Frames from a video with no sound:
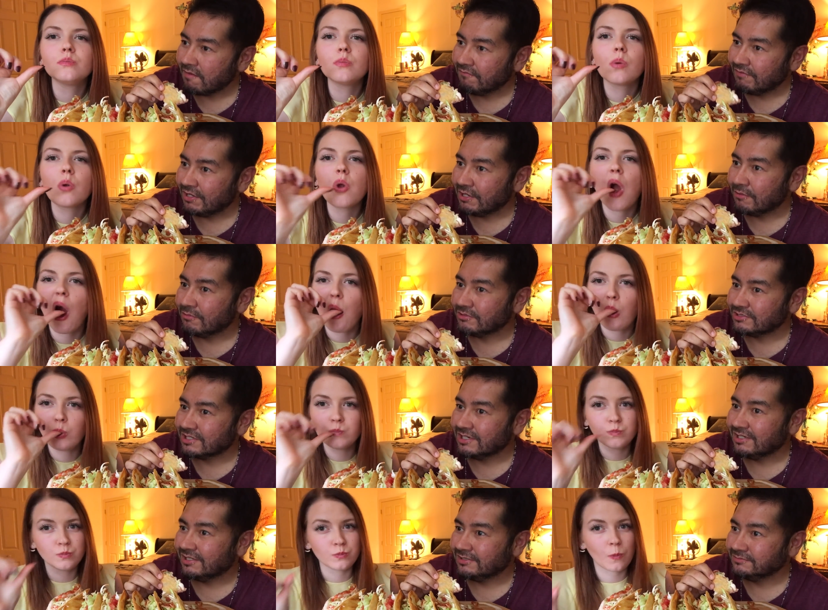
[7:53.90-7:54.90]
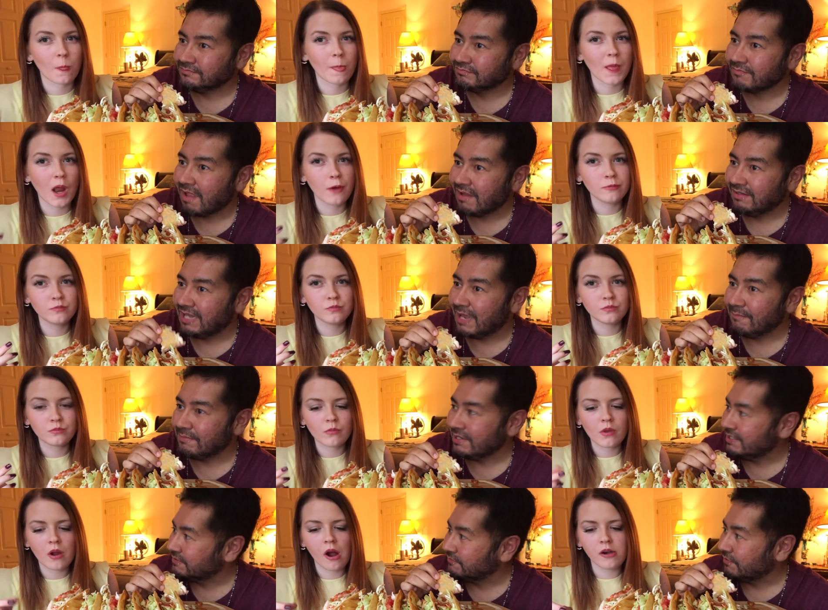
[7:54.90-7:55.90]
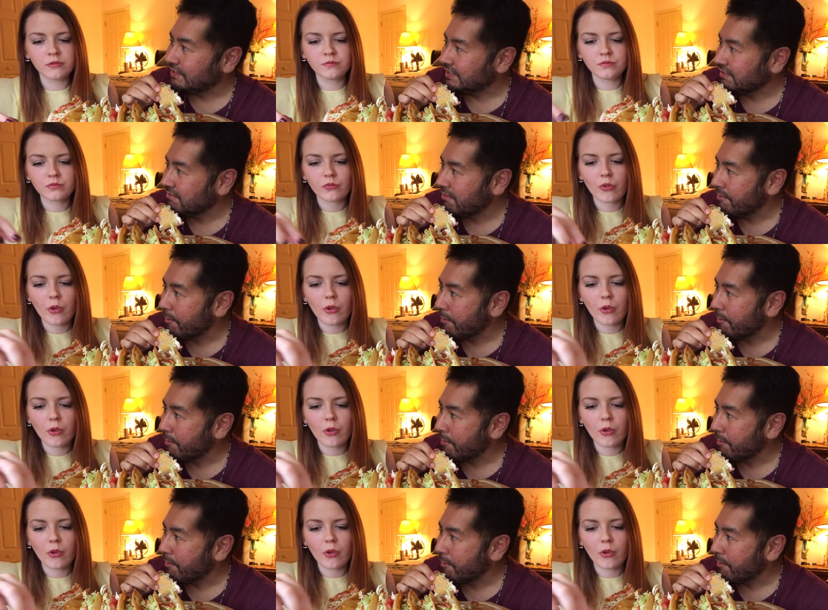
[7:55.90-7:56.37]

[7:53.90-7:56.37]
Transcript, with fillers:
Speaker 1: video was gonna not be as funny